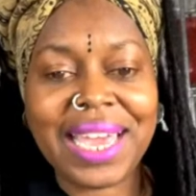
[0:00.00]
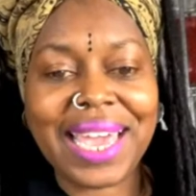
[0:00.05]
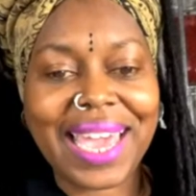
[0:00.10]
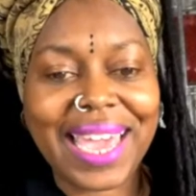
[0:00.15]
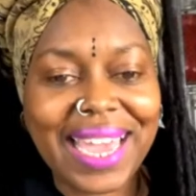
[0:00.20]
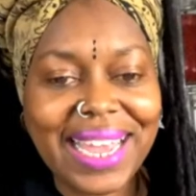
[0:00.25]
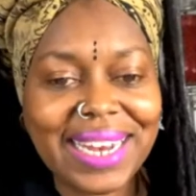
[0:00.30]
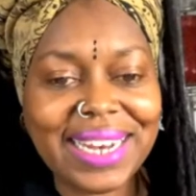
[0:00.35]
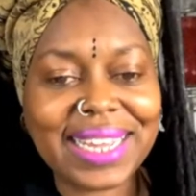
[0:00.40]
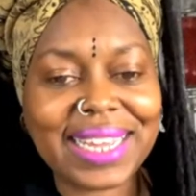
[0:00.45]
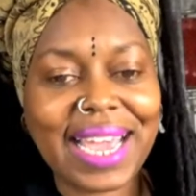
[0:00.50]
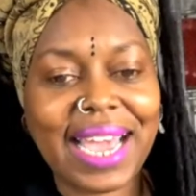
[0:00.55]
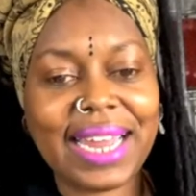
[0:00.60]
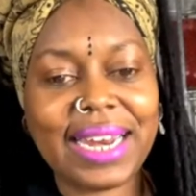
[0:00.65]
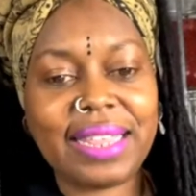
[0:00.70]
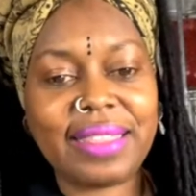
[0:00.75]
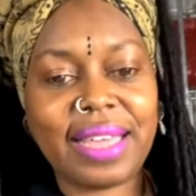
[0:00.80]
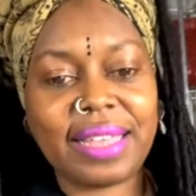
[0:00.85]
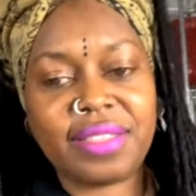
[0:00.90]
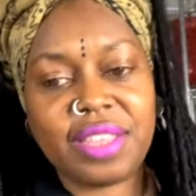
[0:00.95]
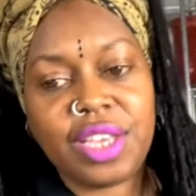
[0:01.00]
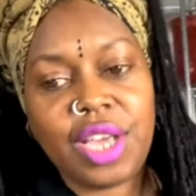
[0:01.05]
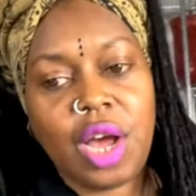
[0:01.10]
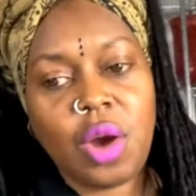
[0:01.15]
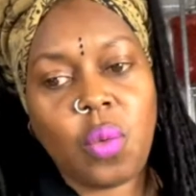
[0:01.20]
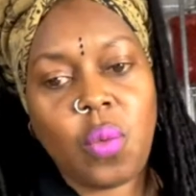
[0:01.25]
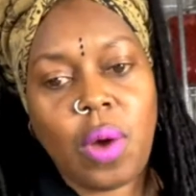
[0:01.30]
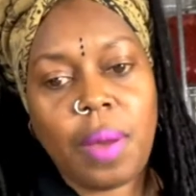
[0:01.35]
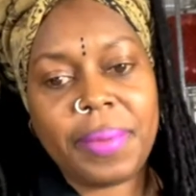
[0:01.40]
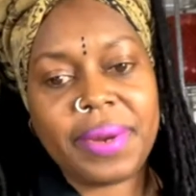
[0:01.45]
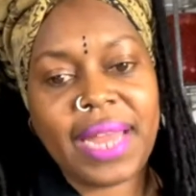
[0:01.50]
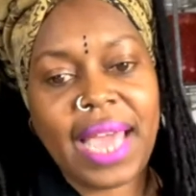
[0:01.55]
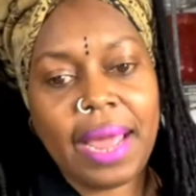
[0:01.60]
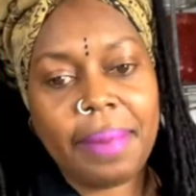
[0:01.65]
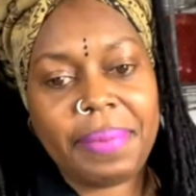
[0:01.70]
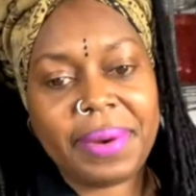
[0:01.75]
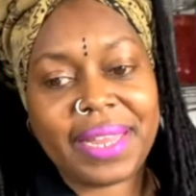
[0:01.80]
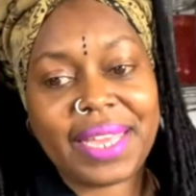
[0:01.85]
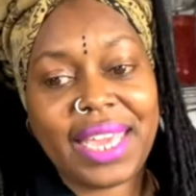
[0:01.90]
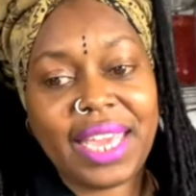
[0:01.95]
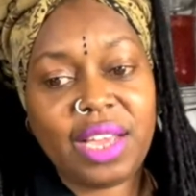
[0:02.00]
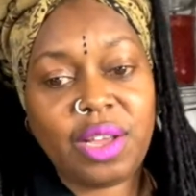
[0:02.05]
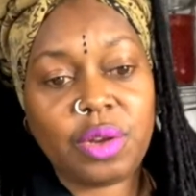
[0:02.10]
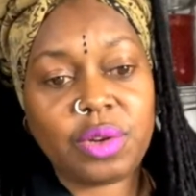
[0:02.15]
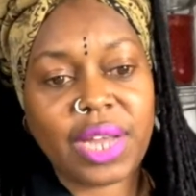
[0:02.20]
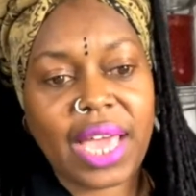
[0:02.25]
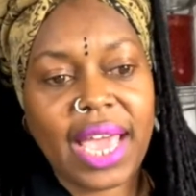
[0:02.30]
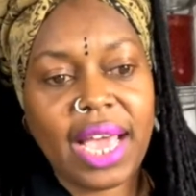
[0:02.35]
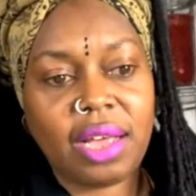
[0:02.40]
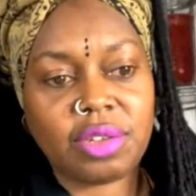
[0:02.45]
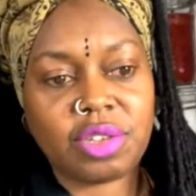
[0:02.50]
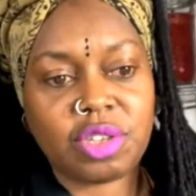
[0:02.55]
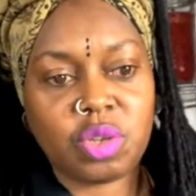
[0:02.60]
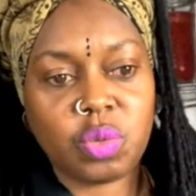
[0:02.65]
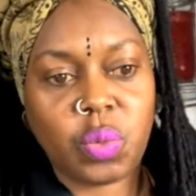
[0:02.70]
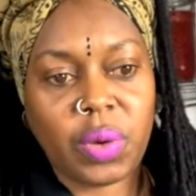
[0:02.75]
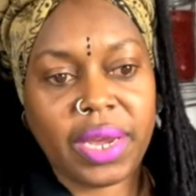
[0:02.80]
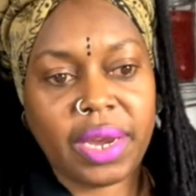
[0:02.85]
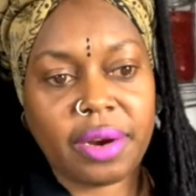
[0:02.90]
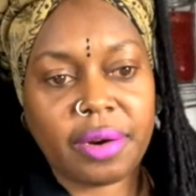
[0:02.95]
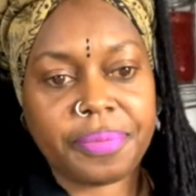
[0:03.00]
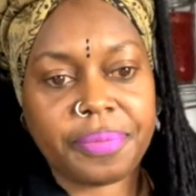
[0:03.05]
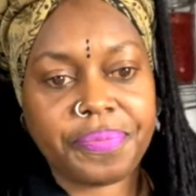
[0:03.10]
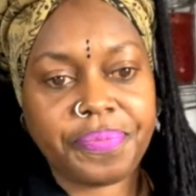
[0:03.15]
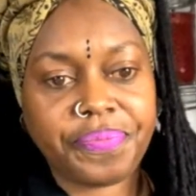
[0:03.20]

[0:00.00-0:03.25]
indicating that the young woman had been killed elsewhere.